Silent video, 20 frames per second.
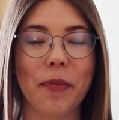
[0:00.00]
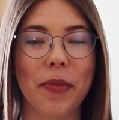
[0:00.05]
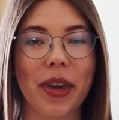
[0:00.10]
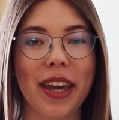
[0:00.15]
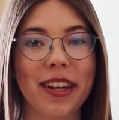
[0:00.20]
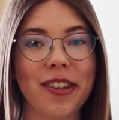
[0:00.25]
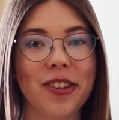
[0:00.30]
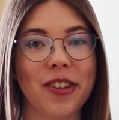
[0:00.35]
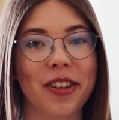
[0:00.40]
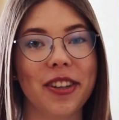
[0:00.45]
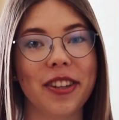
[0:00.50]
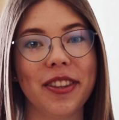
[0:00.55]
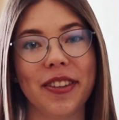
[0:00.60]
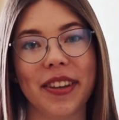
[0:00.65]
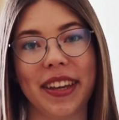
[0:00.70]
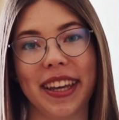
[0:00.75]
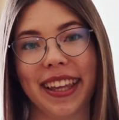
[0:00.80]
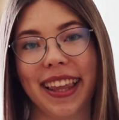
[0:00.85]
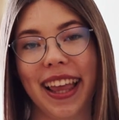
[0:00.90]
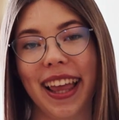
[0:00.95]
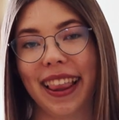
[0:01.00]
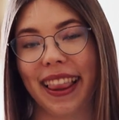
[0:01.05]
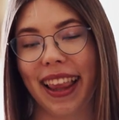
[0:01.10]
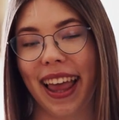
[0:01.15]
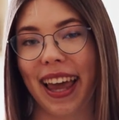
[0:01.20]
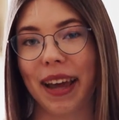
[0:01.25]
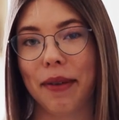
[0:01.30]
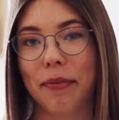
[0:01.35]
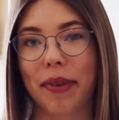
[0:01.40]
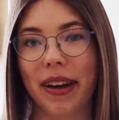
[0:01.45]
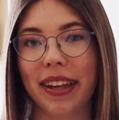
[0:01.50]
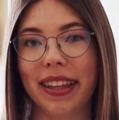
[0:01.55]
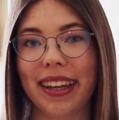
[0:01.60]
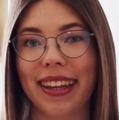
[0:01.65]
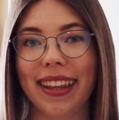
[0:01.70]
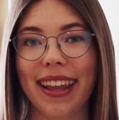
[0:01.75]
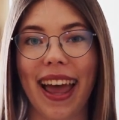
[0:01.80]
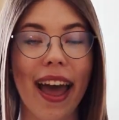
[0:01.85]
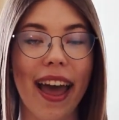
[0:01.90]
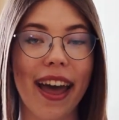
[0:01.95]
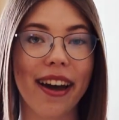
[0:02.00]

make sure to hit that like button